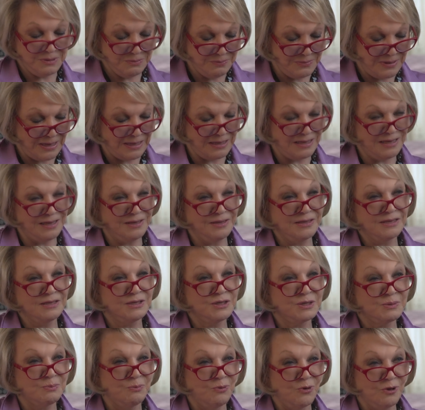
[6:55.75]
making
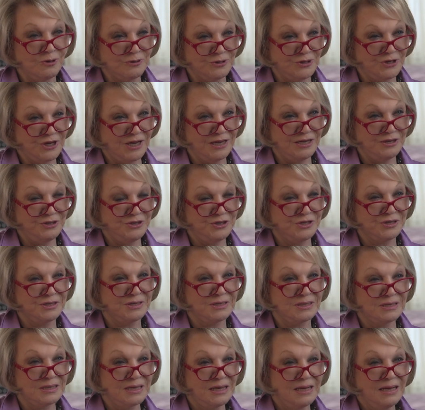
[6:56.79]
these small
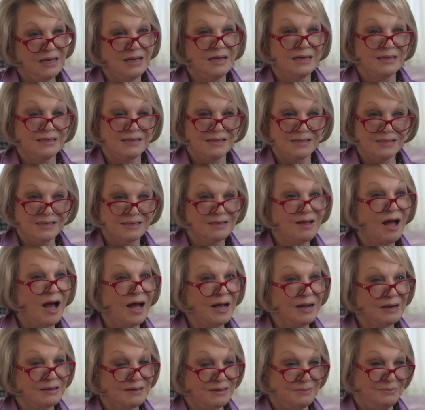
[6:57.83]
changes does
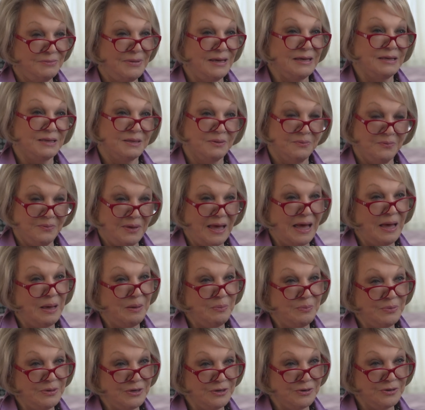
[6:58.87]
not make them
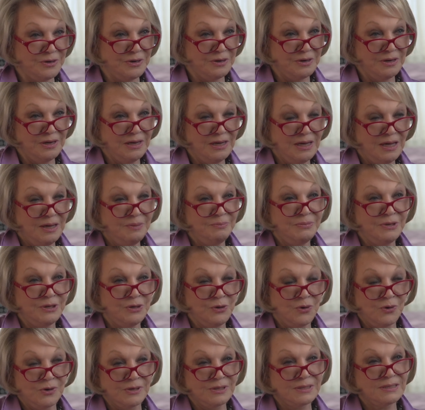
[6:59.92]
happier
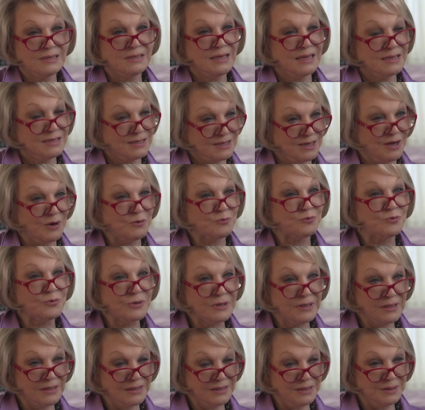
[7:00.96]
because that's not
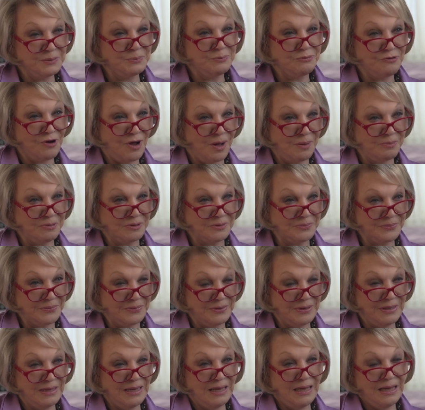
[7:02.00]
really the problem.